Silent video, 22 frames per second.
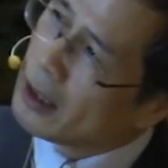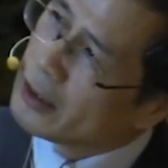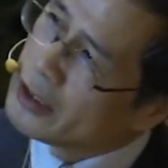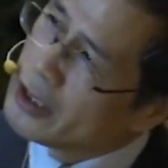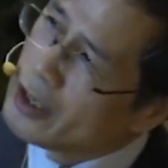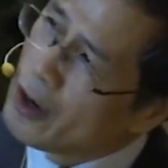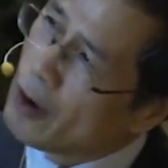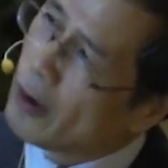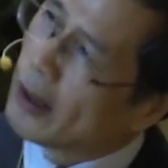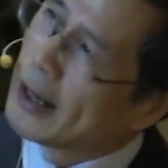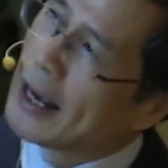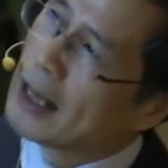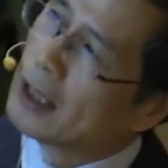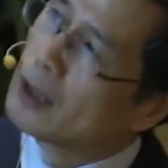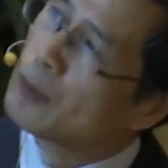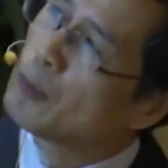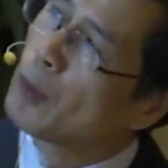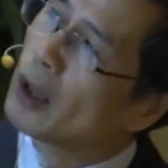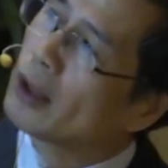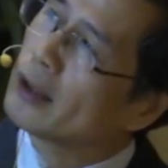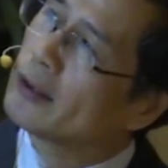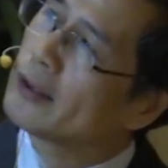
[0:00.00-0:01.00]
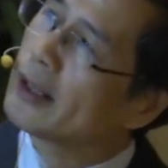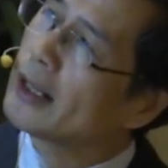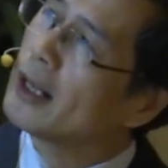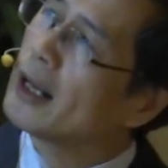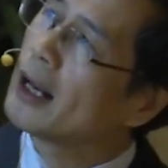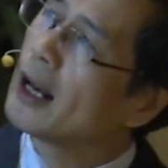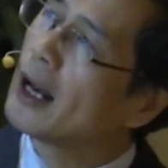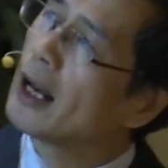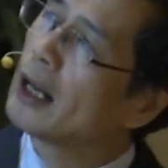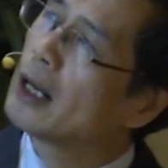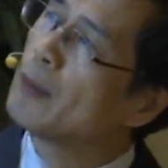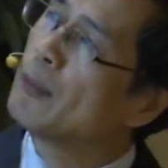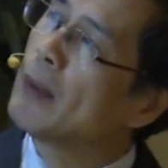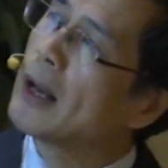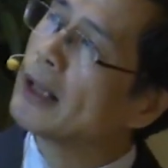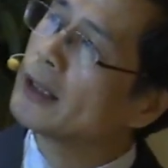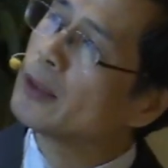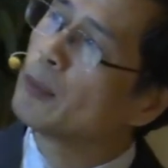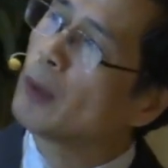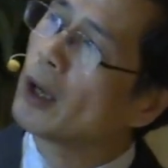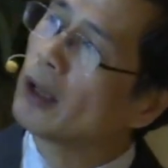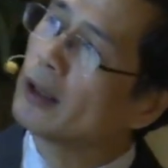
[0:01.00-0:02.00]
inorganic mercury and
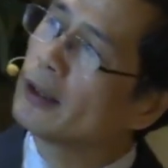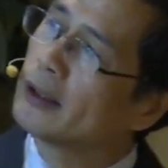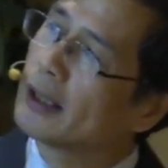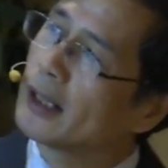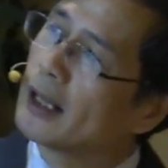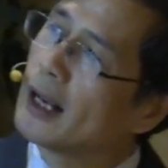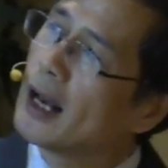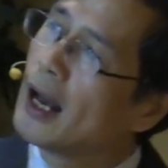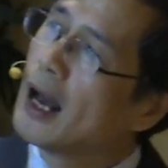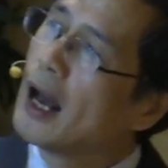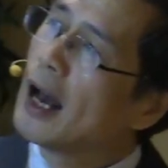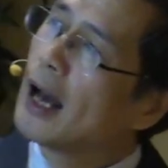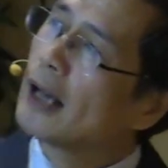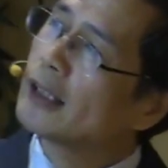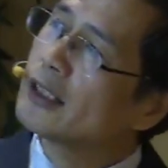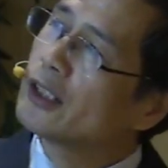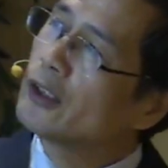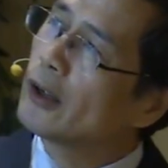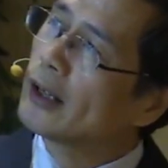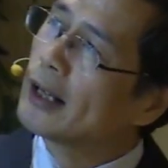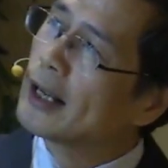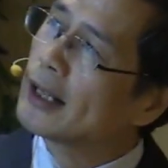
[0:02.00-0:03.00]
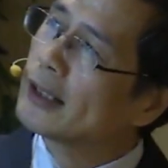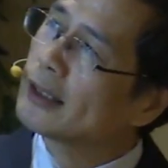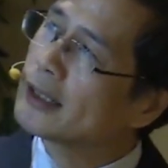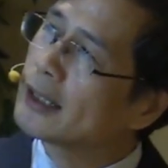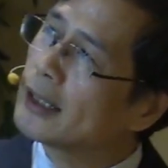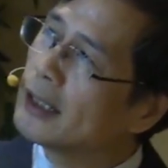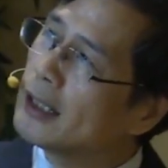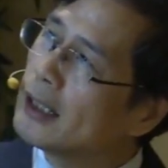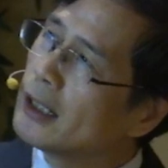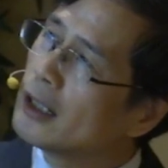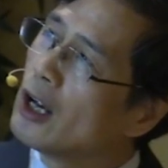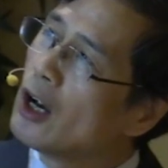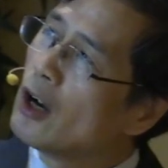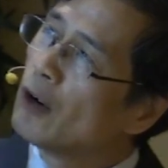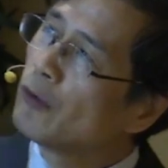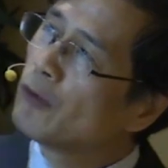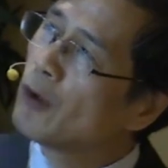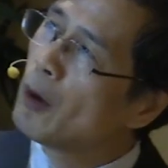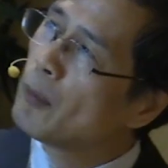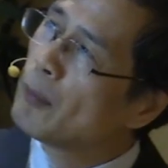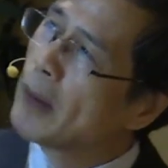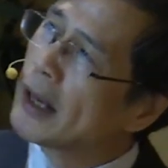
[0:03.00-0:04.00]
mass mercury. As you can see,
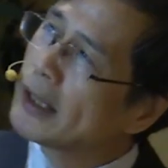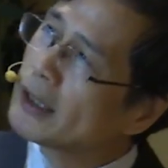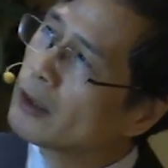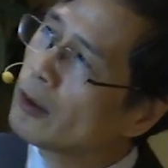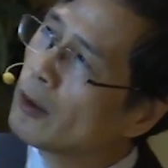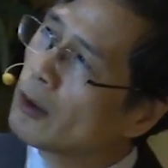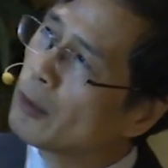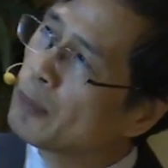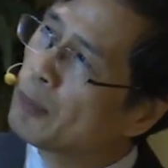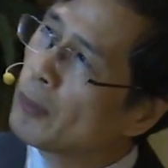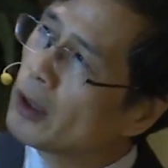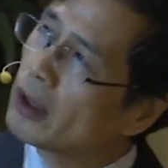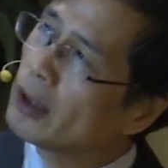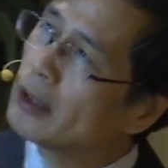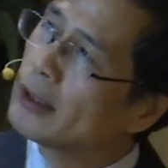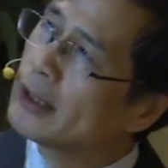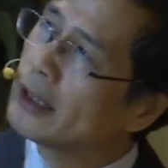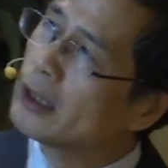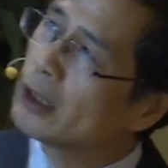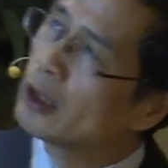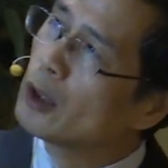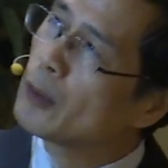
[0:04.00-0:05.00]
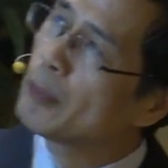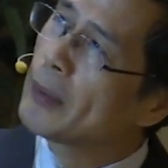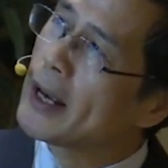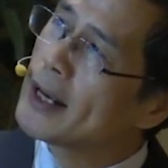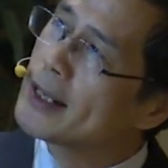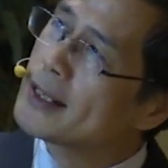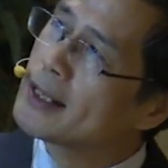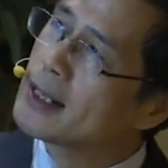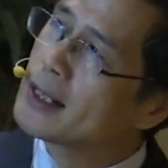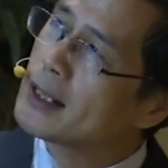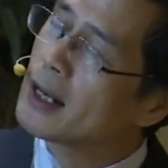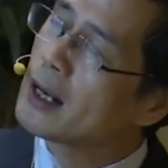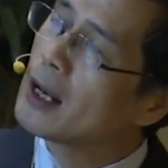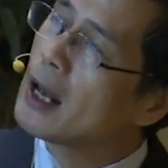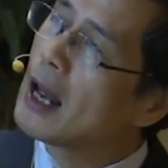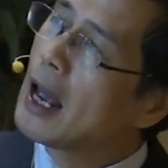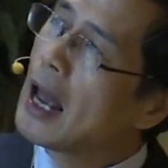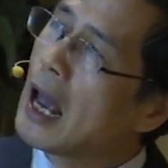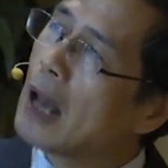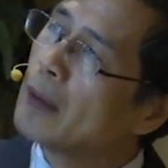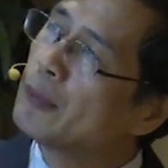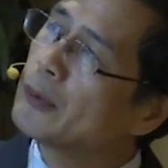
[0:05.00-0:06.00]
for mass mercury incubated
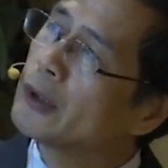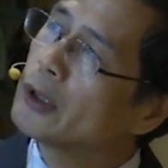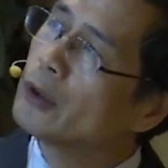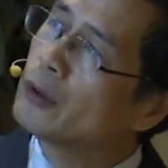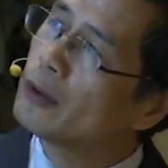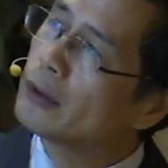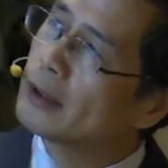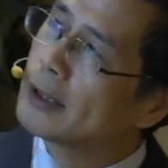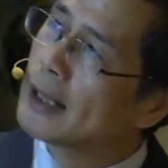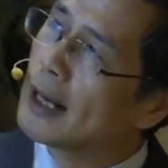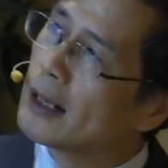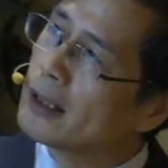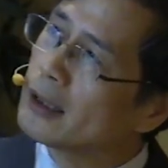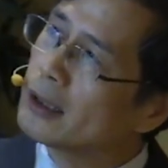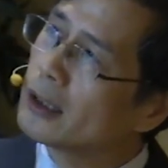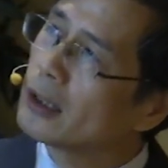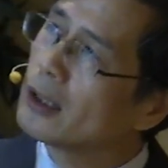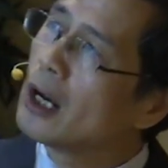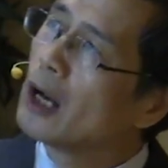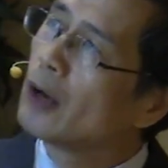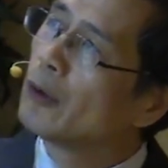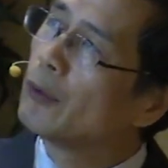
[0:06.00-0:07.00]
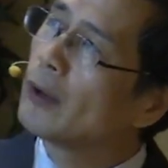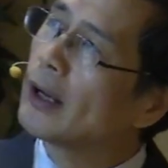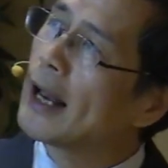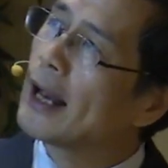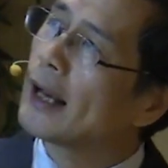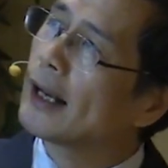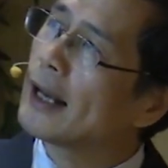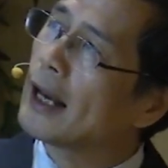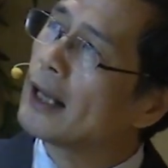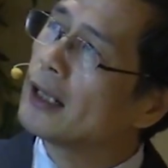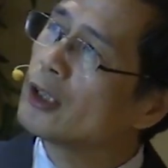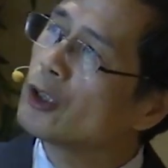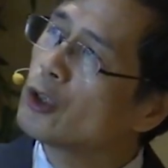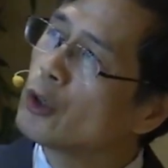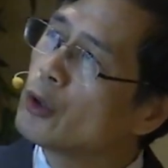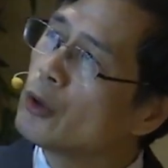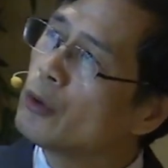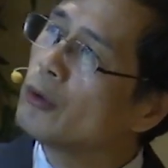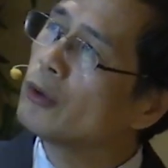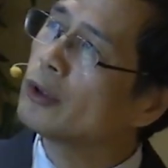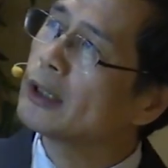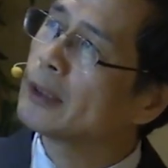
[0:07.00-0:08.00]
HepG2 cells, we can get
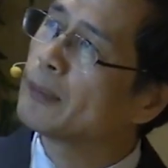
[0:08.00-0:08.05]
2